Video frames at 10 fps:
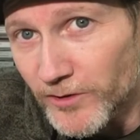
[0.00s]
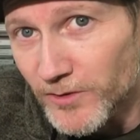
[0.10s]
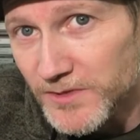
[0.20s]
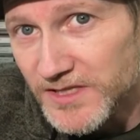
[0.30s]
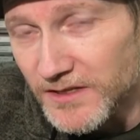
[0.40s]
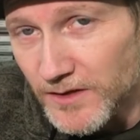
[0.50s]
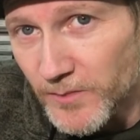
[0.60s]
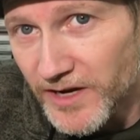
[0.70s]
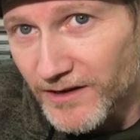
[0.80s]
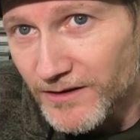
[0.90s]
Orbison in the
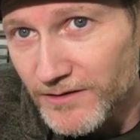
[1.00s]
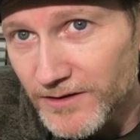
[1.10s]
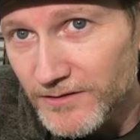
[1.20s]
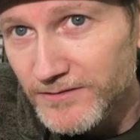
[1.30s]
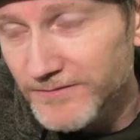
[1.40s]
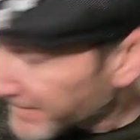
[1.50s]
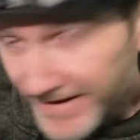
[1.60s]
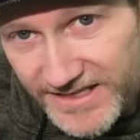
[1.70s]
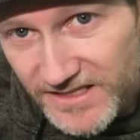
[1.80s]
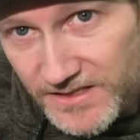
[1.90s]
background now. I
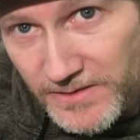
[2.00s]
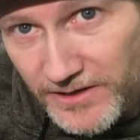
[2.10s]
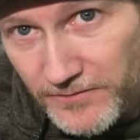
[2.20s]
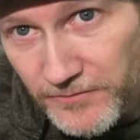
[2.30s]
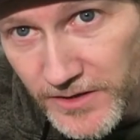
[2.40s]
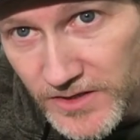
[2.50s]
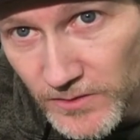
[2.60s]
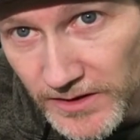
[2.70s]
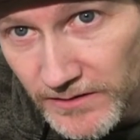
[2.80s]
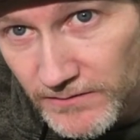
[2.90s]
guess that's about it for this
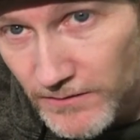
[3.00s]
one.